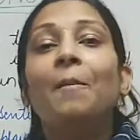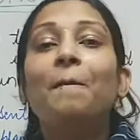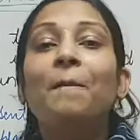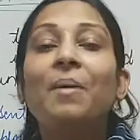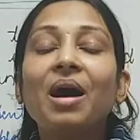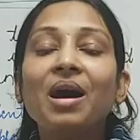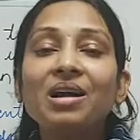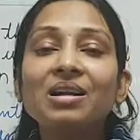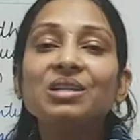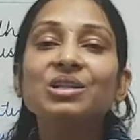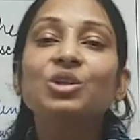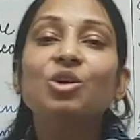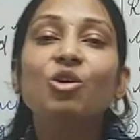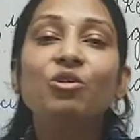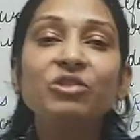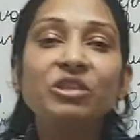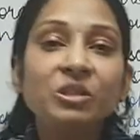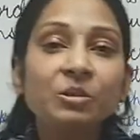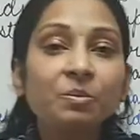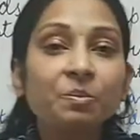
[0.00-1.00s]
Parts
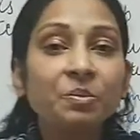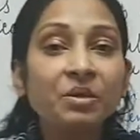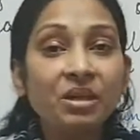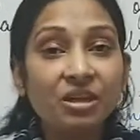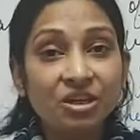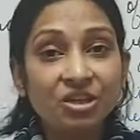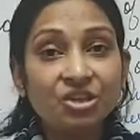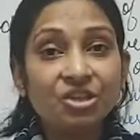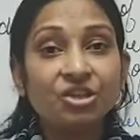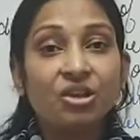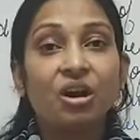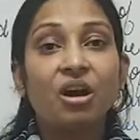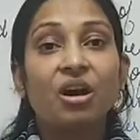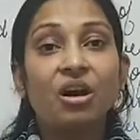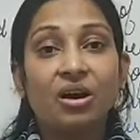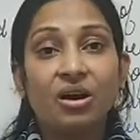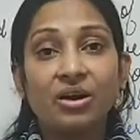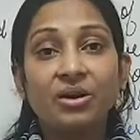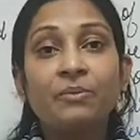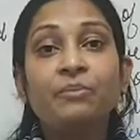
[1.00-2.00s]
of speech
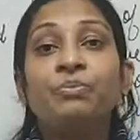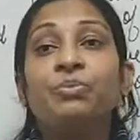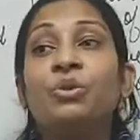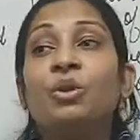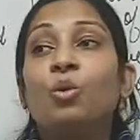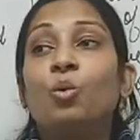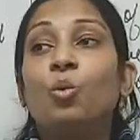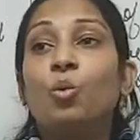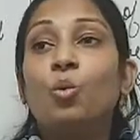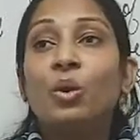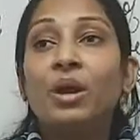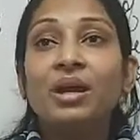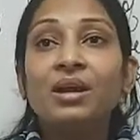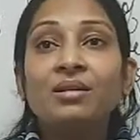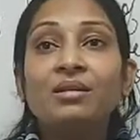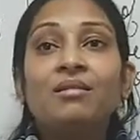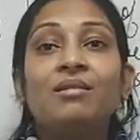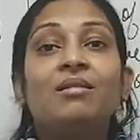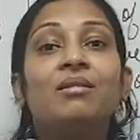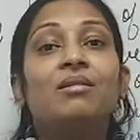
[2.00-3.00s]
are
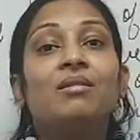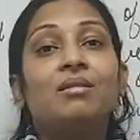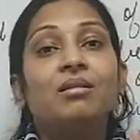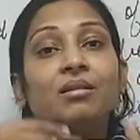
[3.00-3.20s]
when